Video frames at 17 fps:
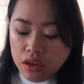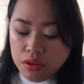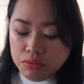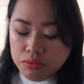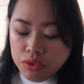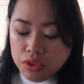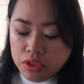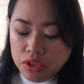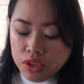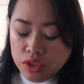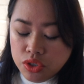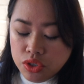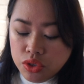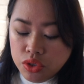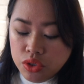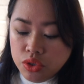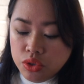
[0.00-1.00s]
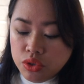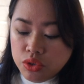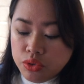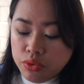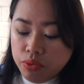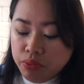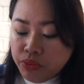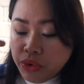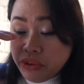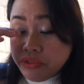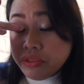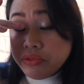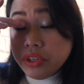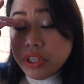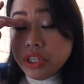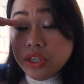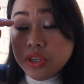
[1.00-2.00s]
you need to
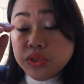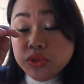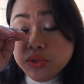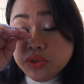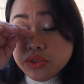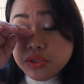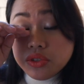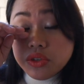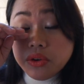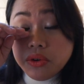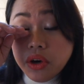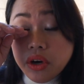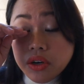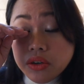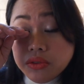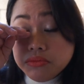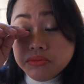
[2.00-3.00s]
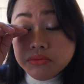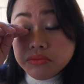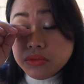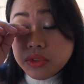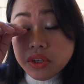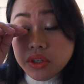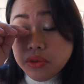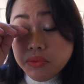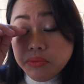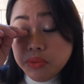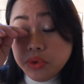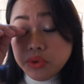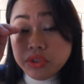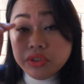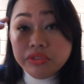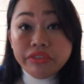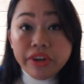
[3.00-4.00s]
preferably use
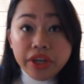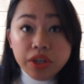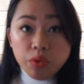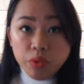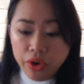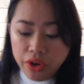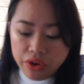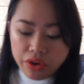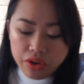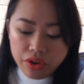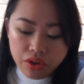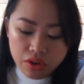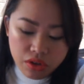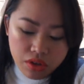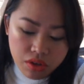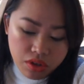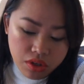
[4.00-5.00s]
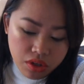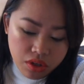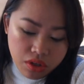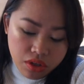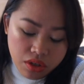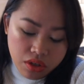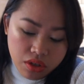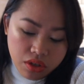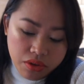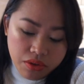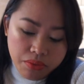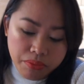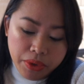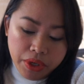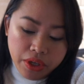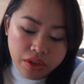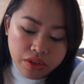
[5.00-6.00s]
purified water.
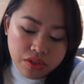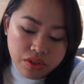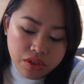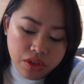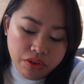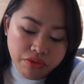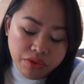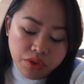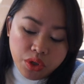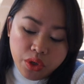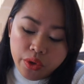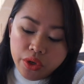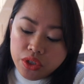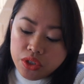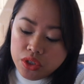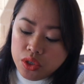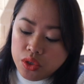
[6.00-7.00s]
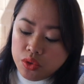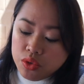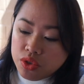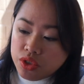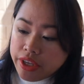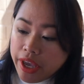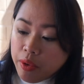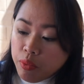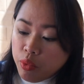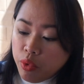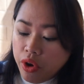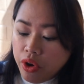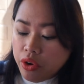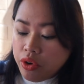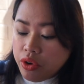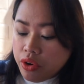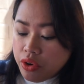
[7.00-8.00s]
Because if you're going to use tap
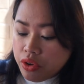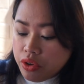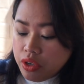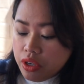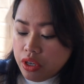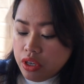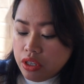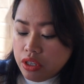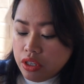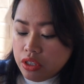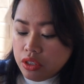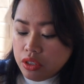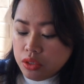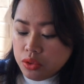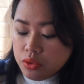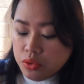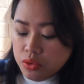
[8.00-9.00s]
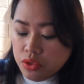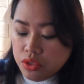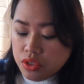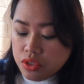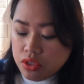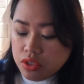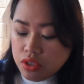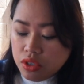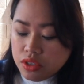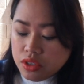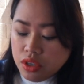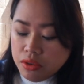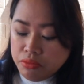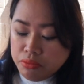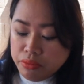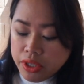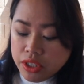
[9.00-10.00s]
water, it includes
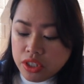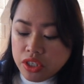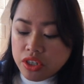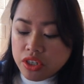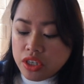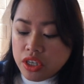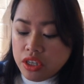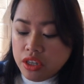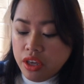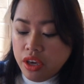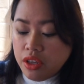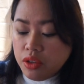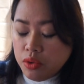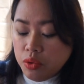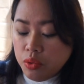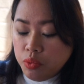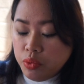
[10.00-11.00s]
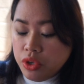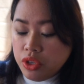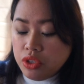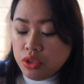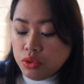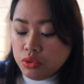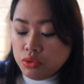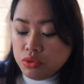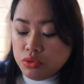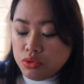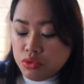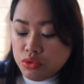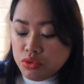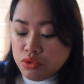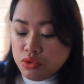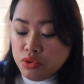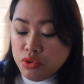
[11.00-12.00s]
some bacteria that we don't
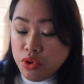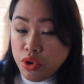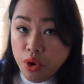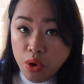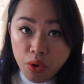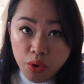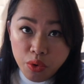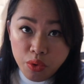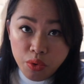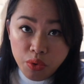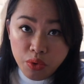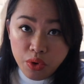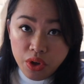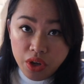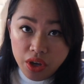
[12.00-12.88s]
know